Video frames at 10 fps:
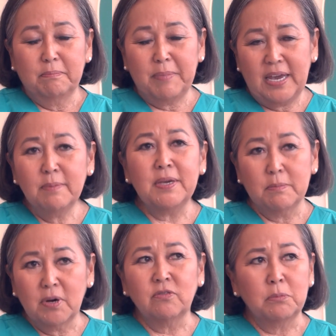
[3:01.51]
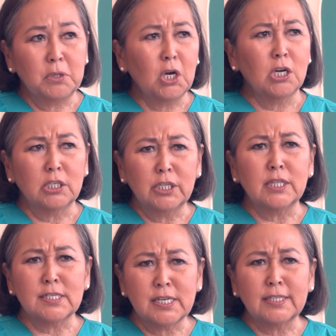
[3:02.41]
maybe above and beyond,
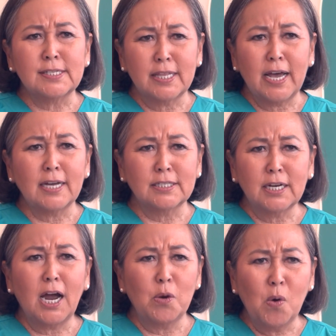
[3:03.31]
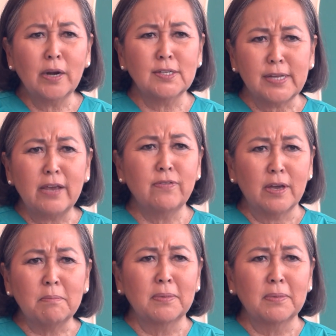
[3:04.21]
in the sense that I want to save him.